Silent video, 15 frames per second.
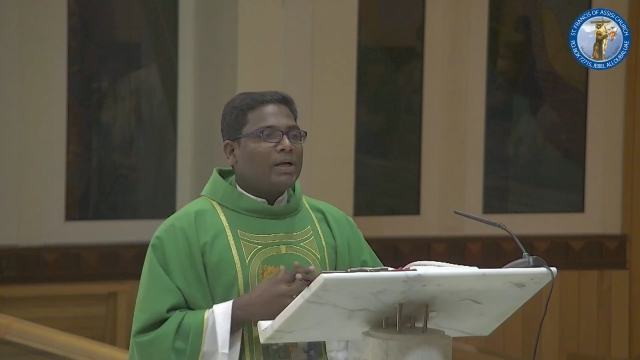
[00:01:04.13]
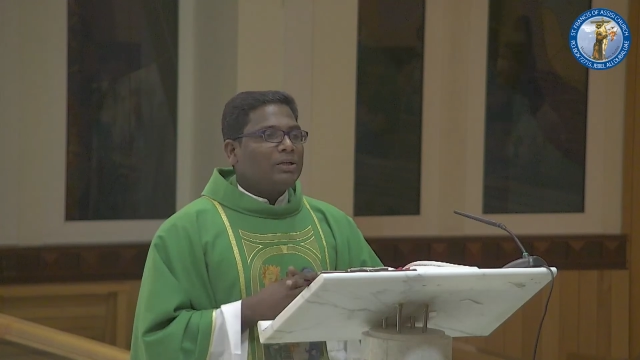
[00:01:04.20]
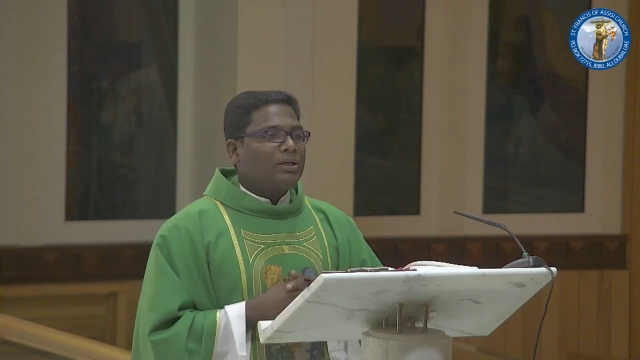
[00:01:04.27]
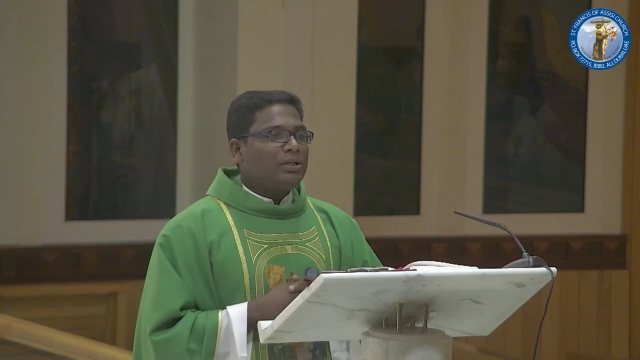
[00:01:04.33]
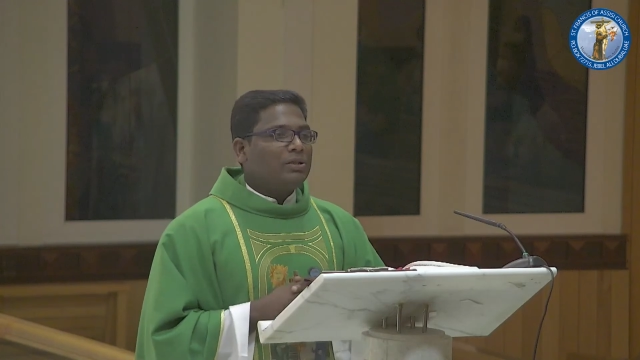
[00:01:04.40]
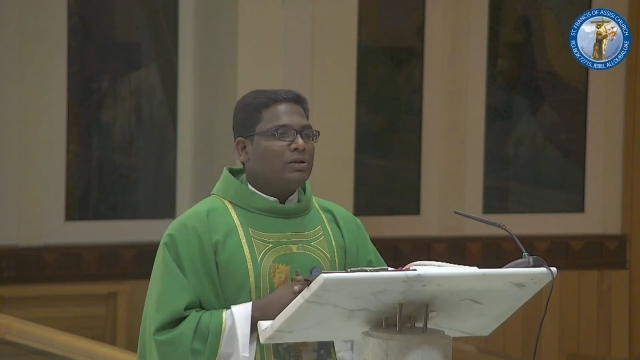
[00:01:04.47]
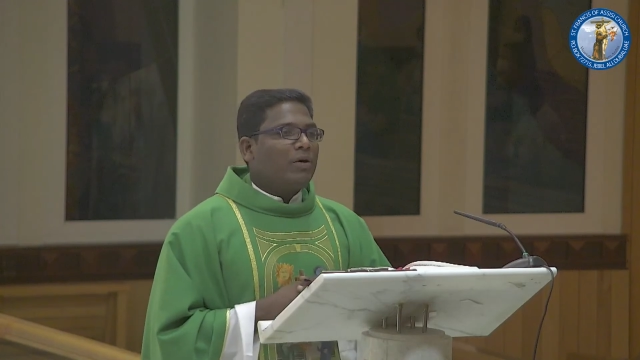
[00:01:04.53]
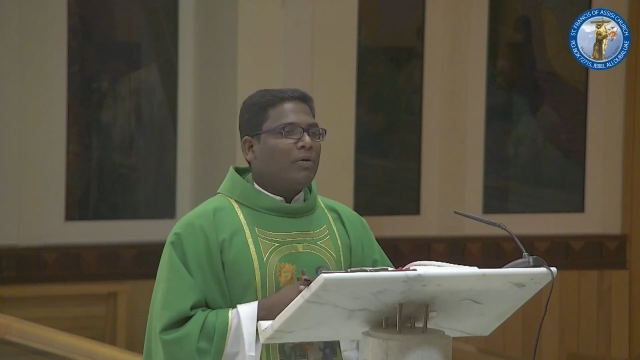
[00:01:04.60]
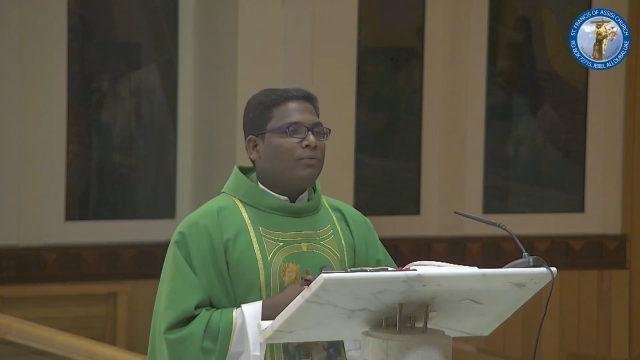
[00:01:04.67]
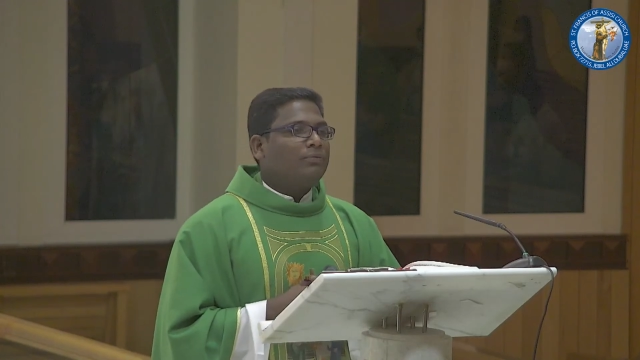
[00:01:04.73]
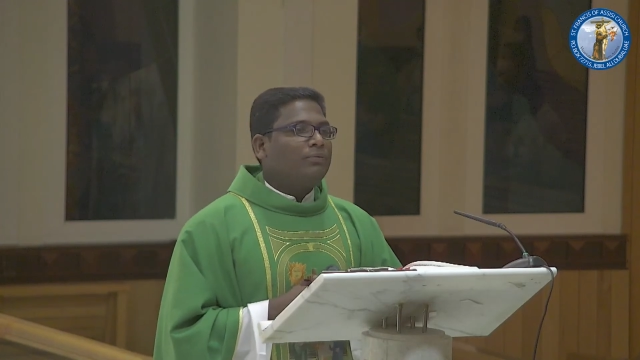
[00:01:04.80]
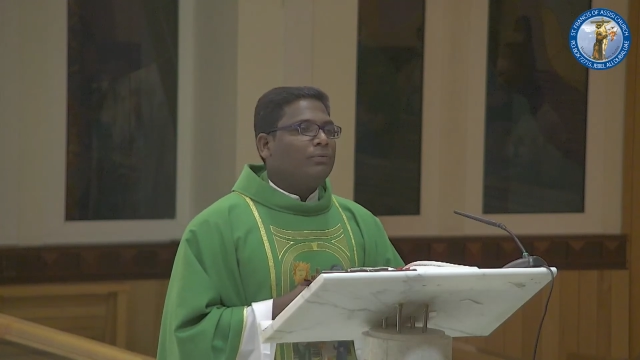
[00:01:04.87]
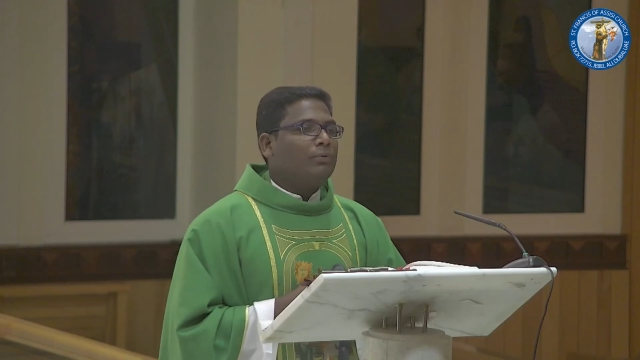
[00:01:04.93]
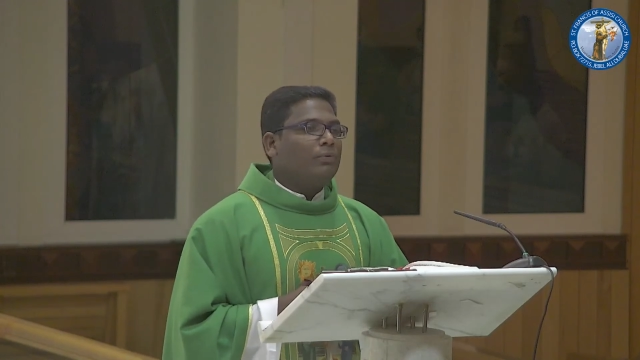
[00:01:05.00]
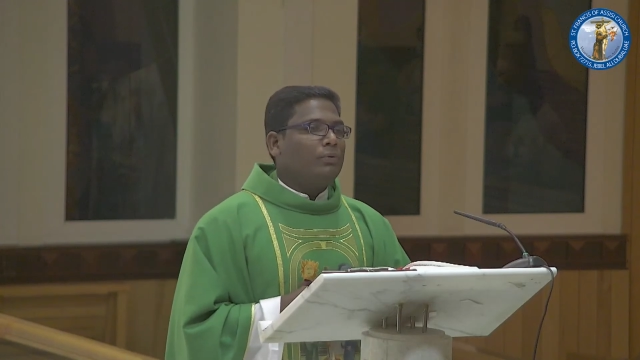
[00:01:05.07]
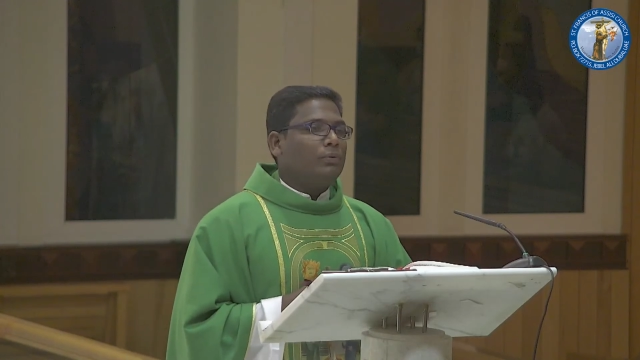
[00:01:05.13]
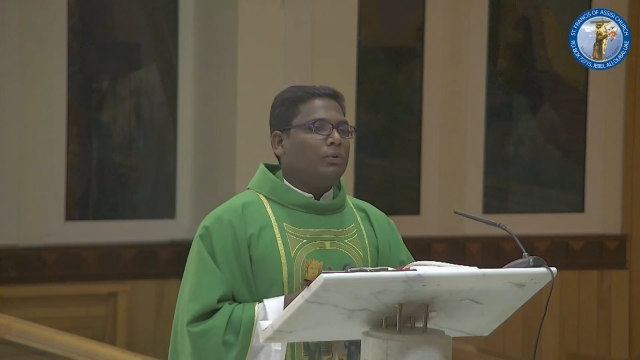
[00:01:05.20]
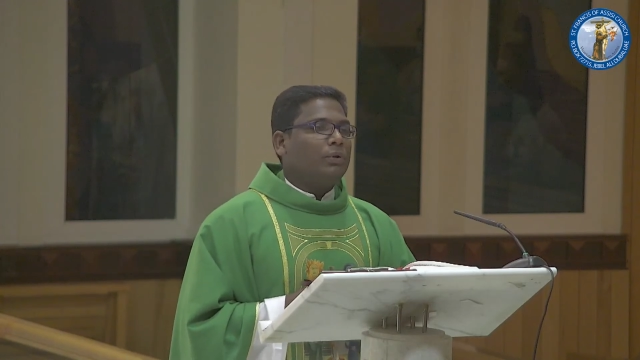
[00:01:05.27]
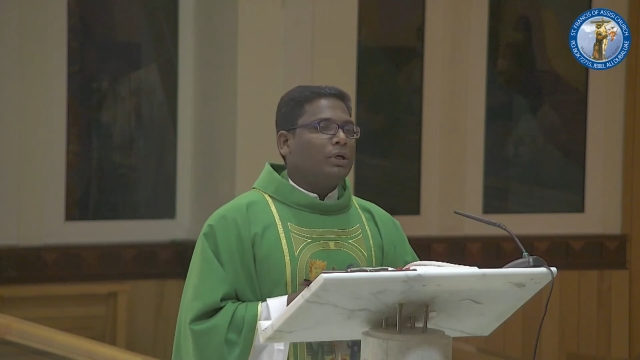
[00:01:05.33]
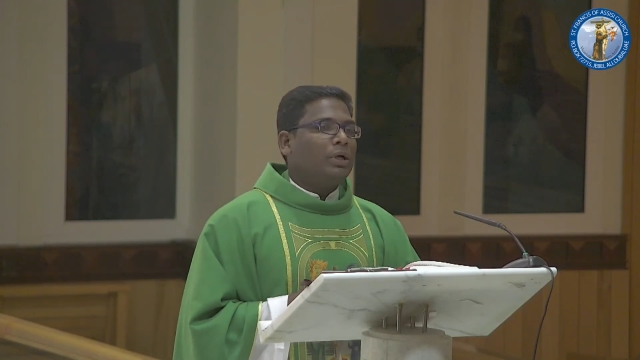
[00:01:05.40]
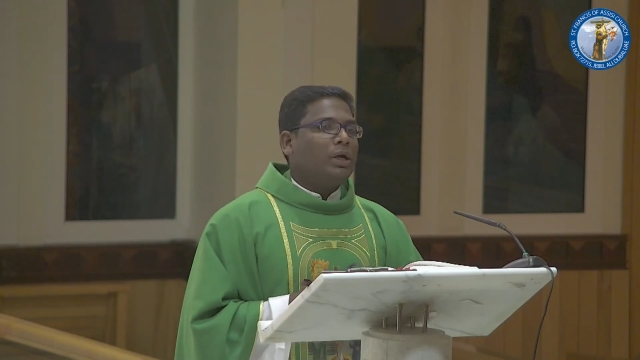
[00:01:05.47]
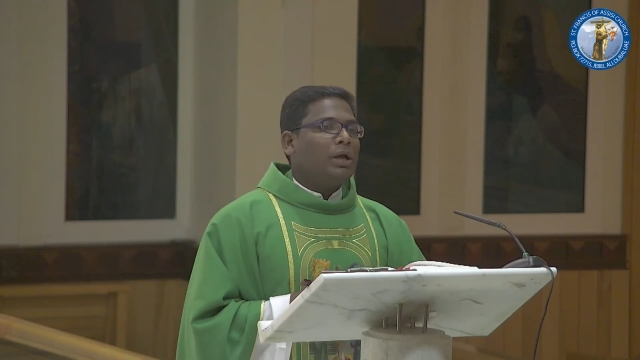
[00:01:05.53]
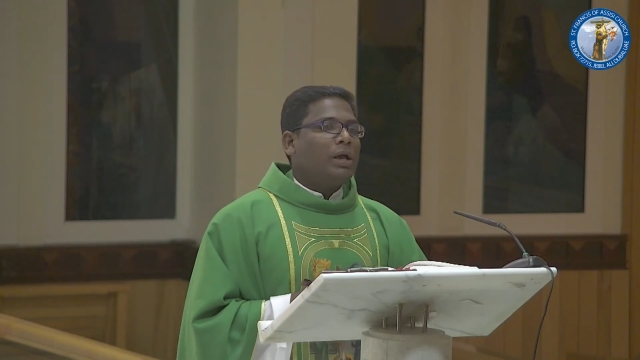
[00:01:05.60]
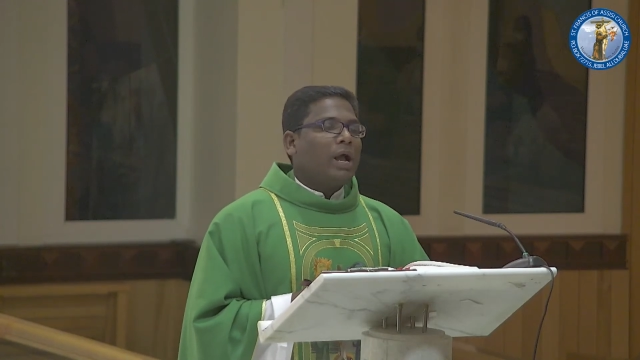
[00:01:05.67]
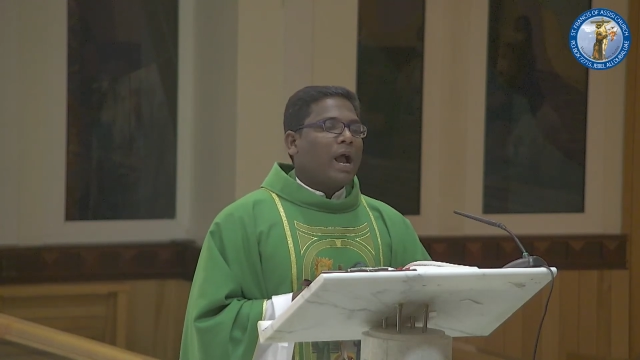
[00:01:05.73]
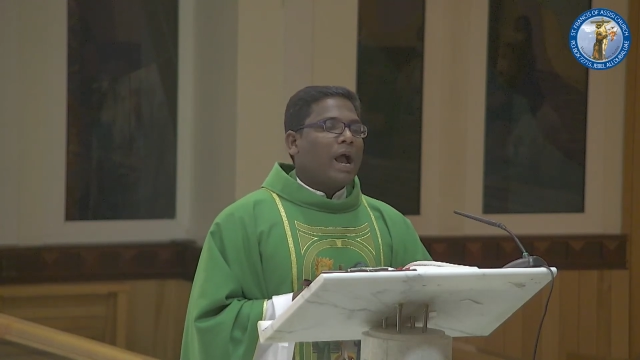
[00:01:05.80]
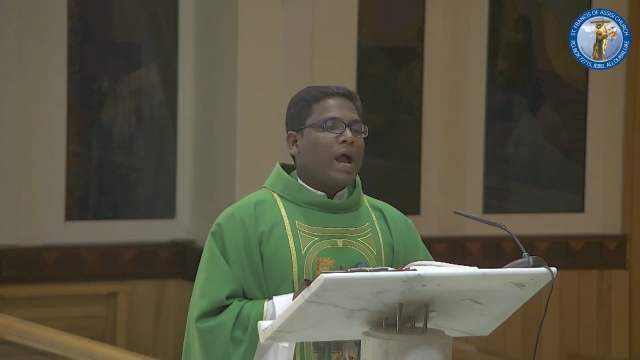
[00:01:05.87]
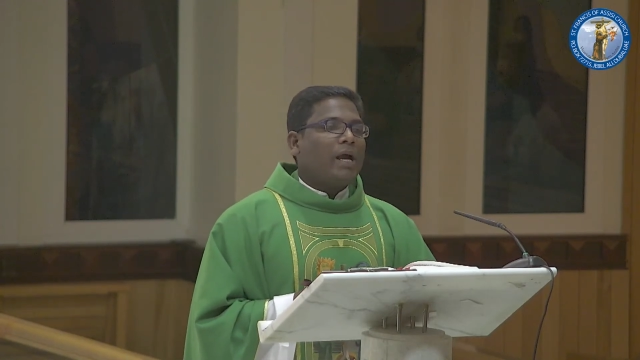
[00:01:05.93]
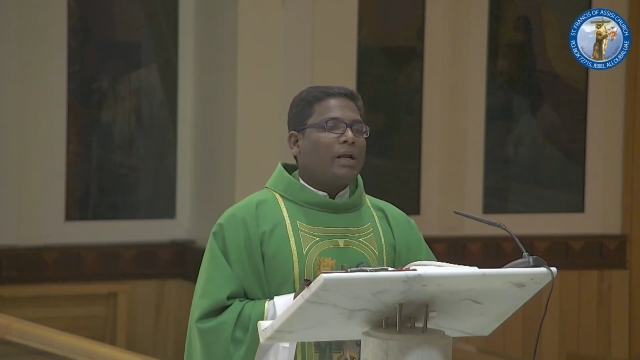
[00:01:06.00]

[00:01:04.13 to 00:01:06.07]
of food. And